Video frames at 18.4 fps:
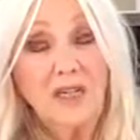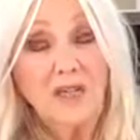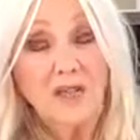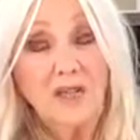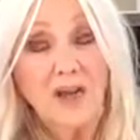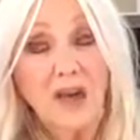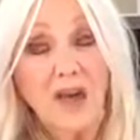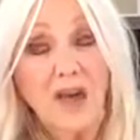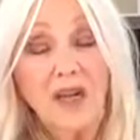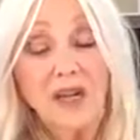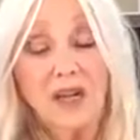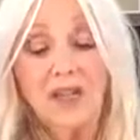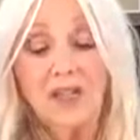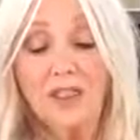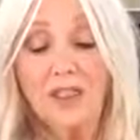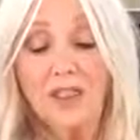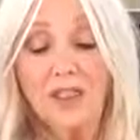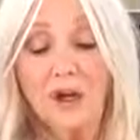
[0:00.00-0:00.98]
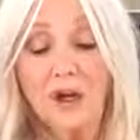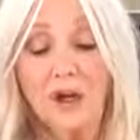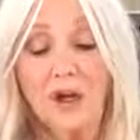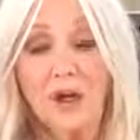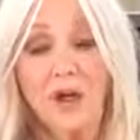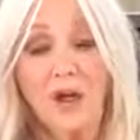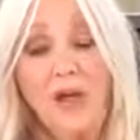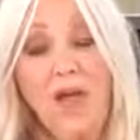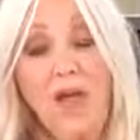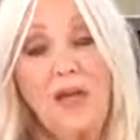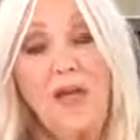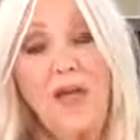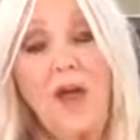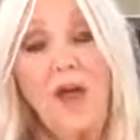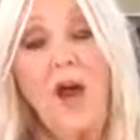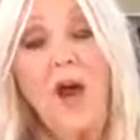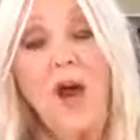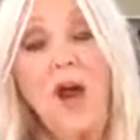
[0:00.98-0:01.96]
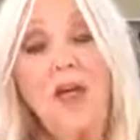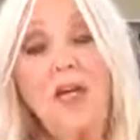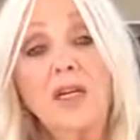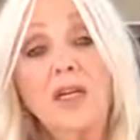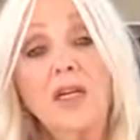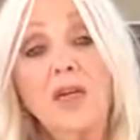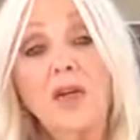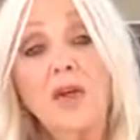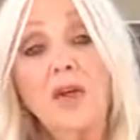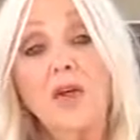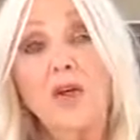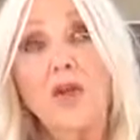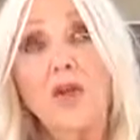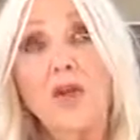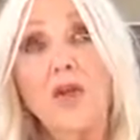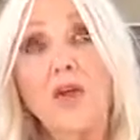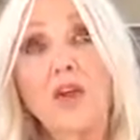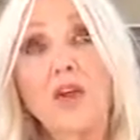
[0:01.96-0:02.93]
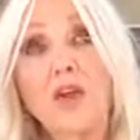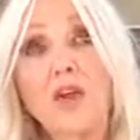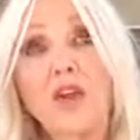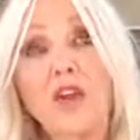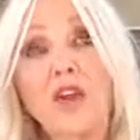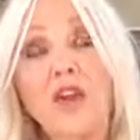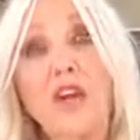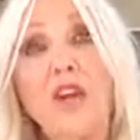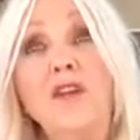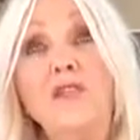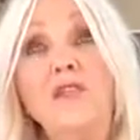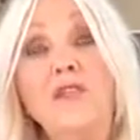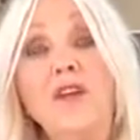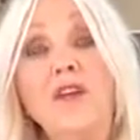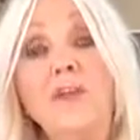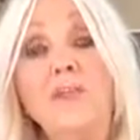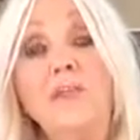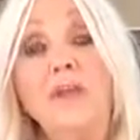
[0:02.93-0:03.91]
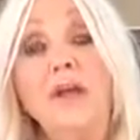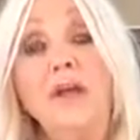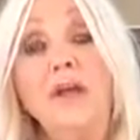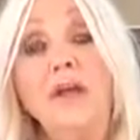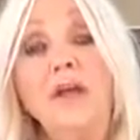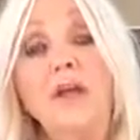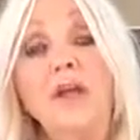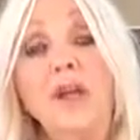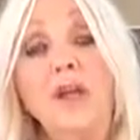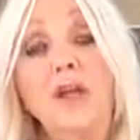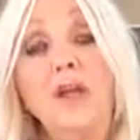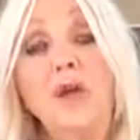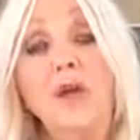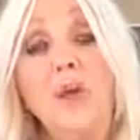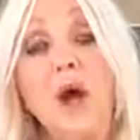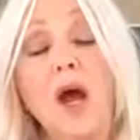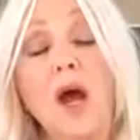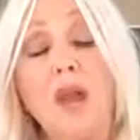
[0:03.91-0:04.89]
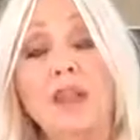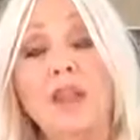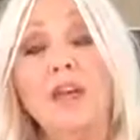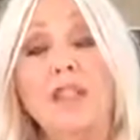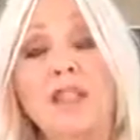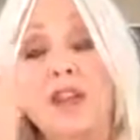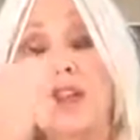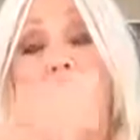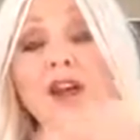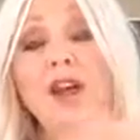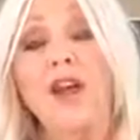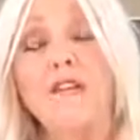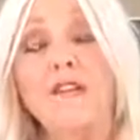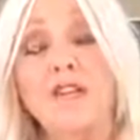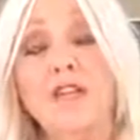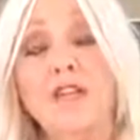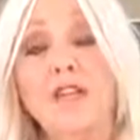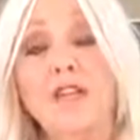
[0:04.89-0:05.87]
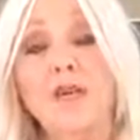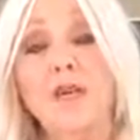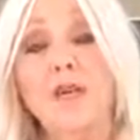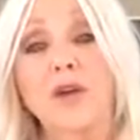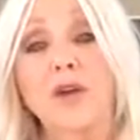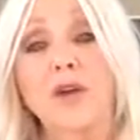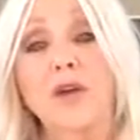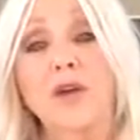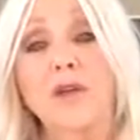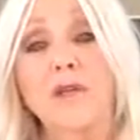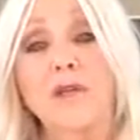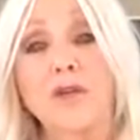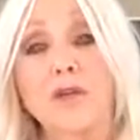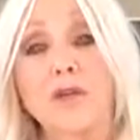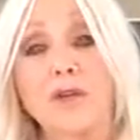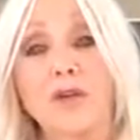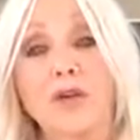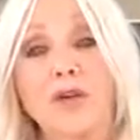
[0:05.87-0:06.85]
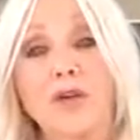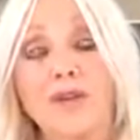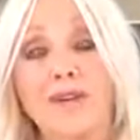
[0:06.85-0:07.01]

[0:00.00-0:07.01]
Right? And so now I can tell you, the infinite being that you are does not have a single negative thought,